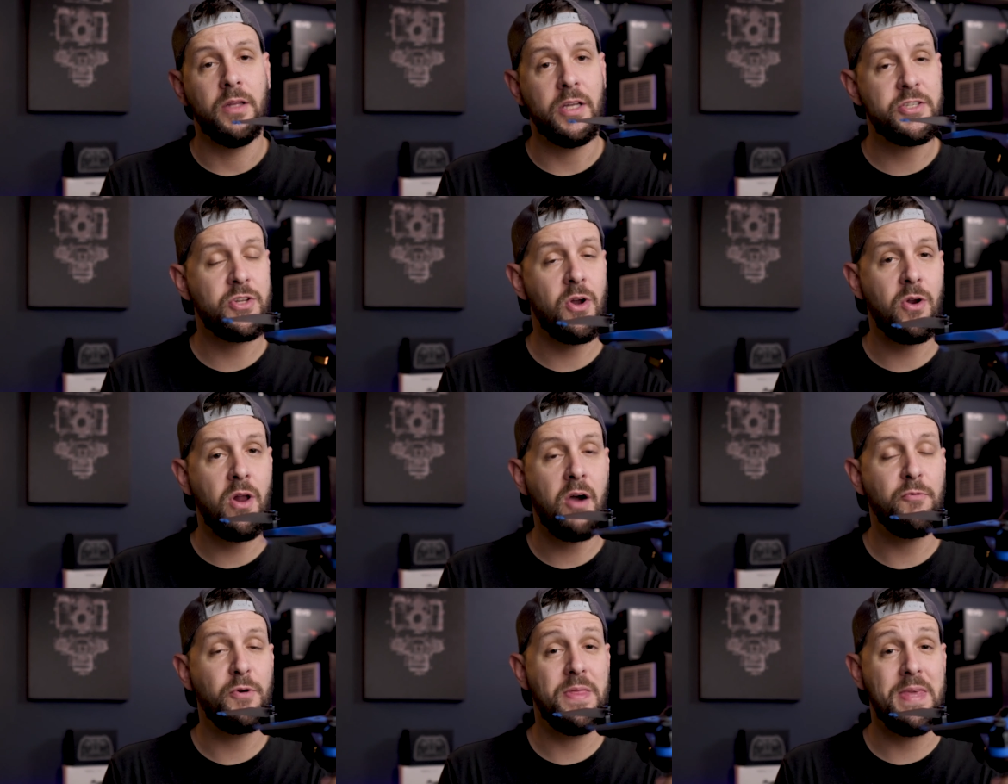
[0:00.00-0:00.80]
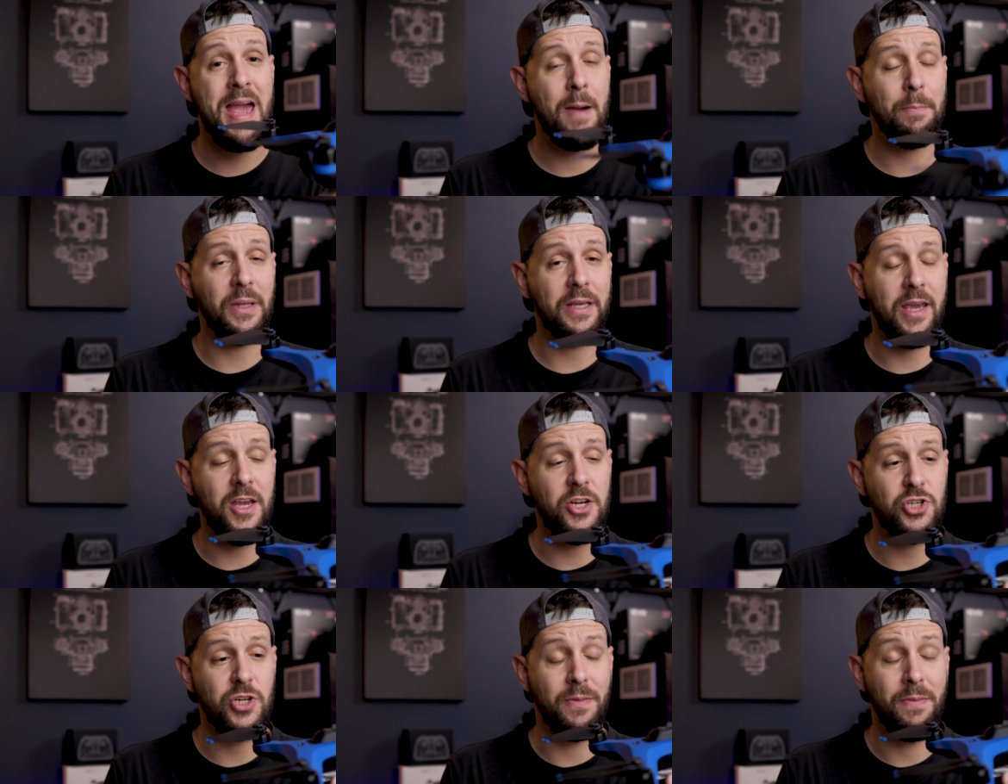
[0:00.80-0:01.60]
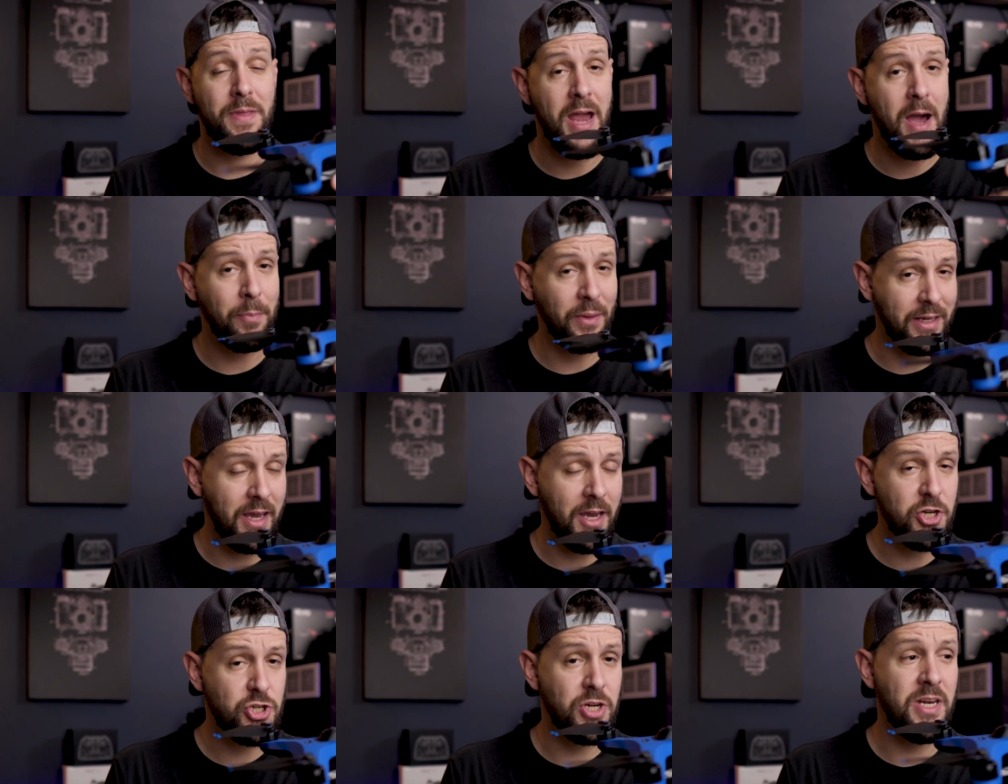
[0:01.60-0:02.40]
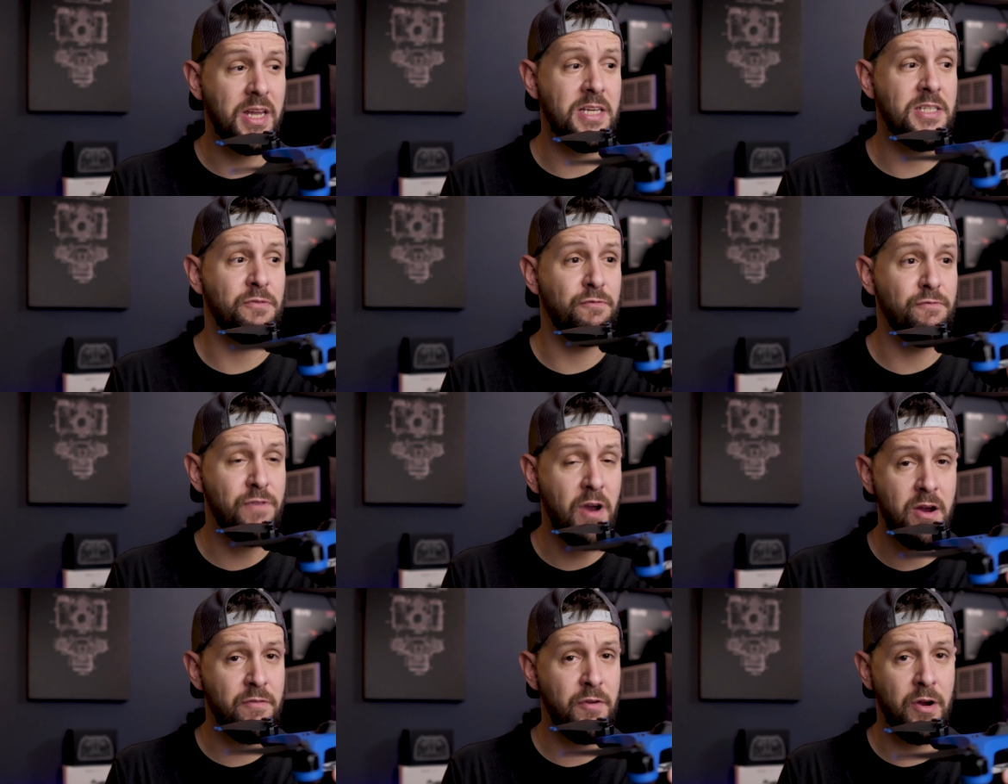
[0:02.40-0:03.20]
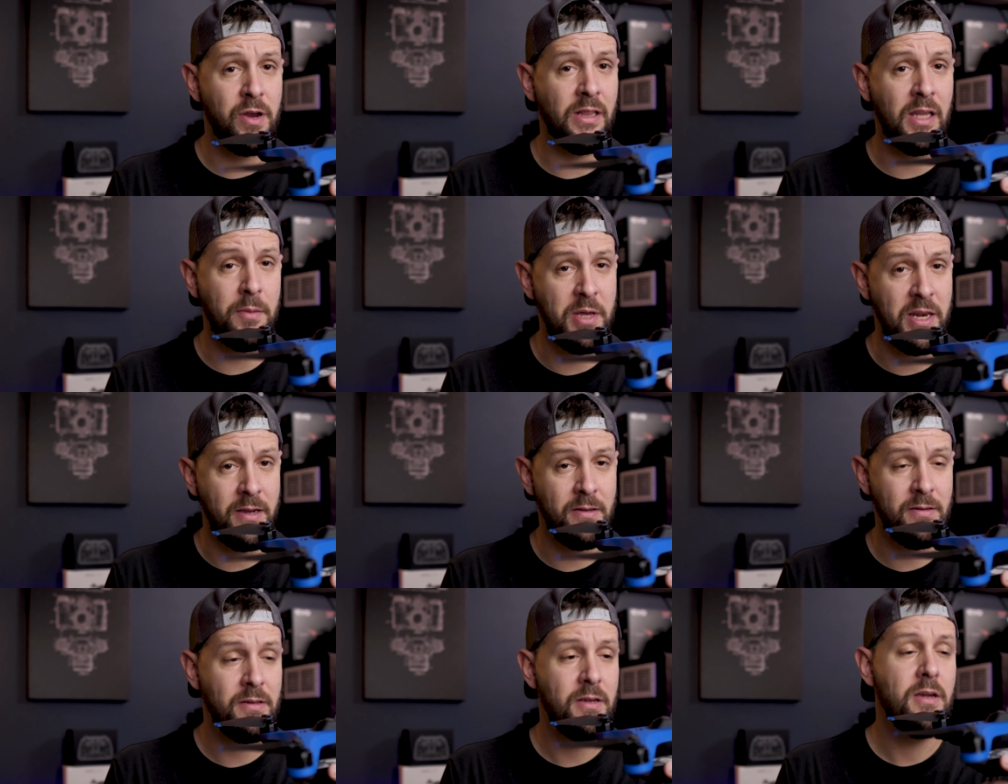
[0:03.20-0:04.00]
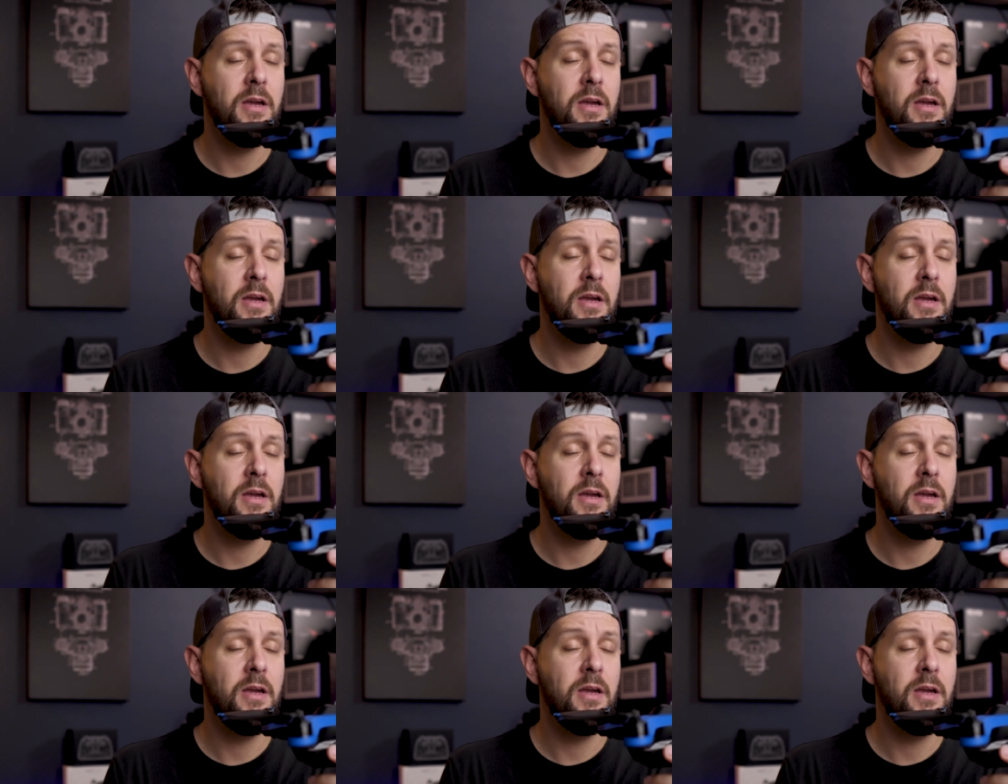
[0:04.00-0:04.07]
Let's start off with the application. The application is very, very limited.